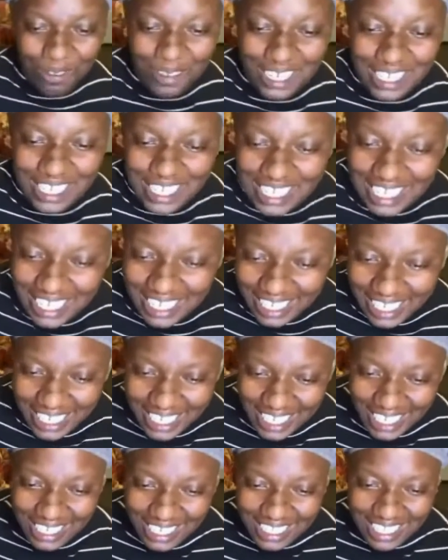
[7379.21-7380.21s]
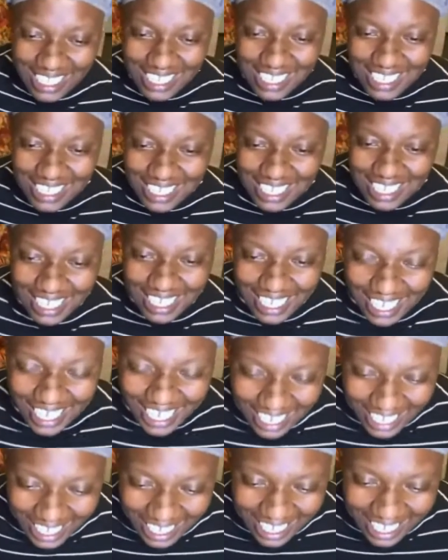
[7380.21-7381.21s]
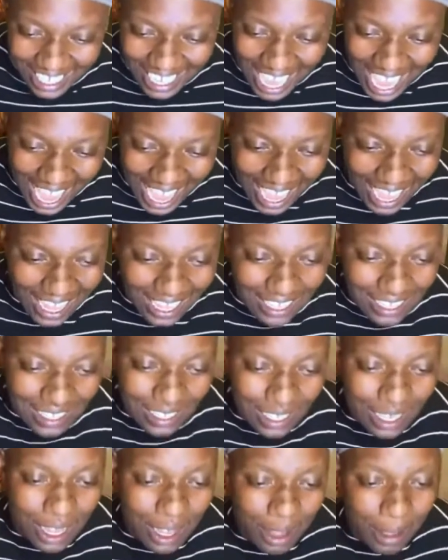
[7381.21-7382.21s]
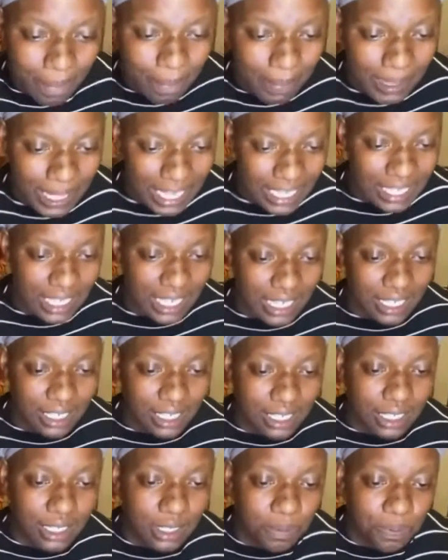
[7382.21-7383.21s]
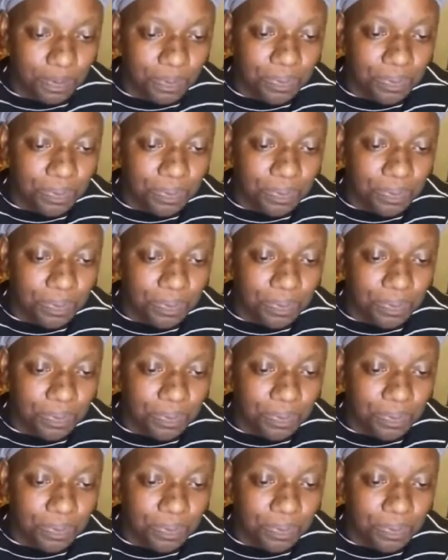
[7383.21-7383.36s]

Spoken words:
What's good, Tessica? Yes. Blessings.